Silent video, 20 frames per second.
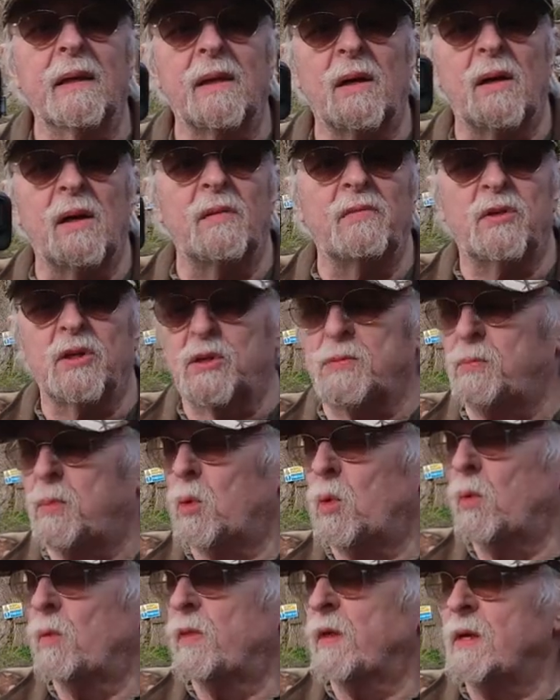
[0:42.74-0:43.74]
and I've just
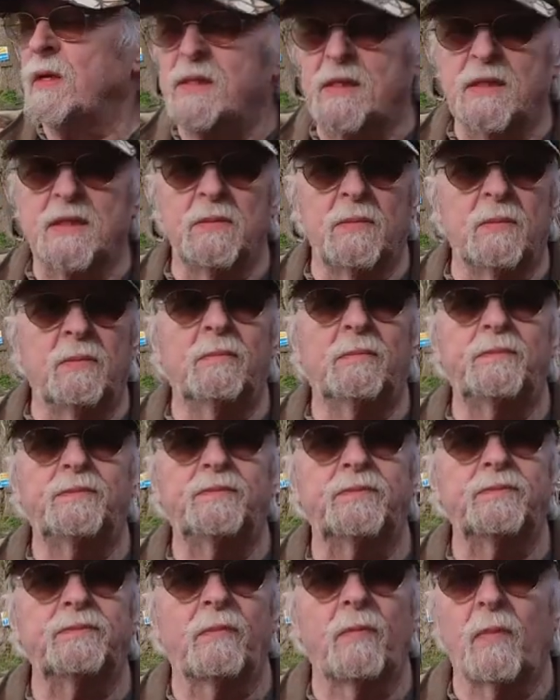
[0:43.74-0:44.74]
bought this
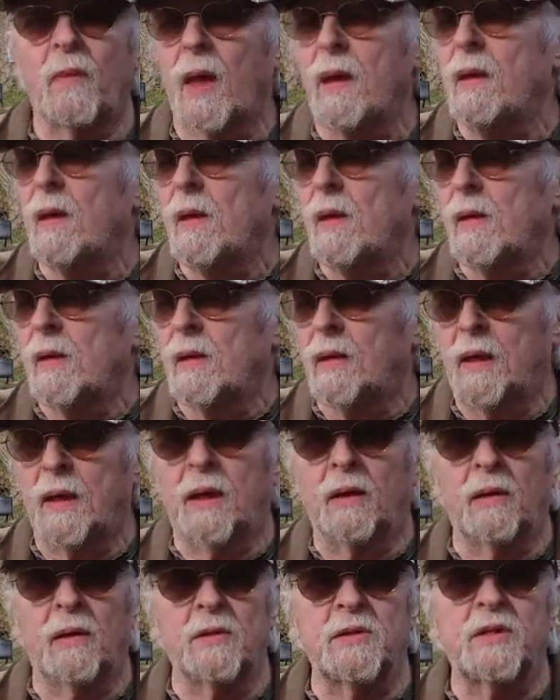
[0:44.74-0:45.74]

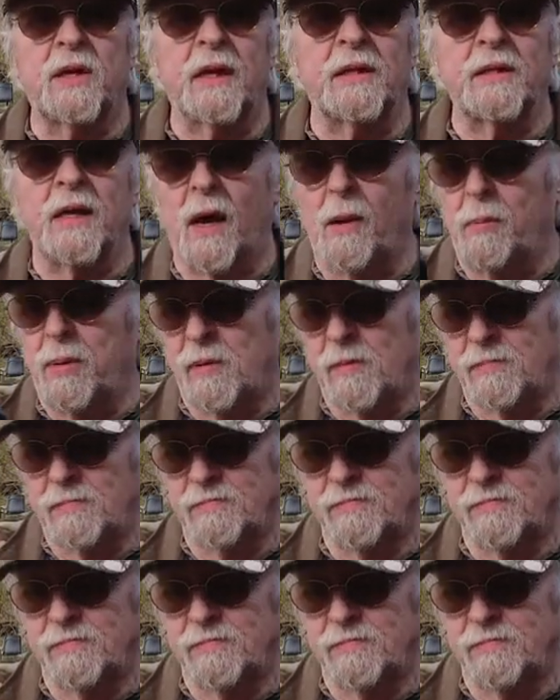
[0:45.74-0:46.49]
little setup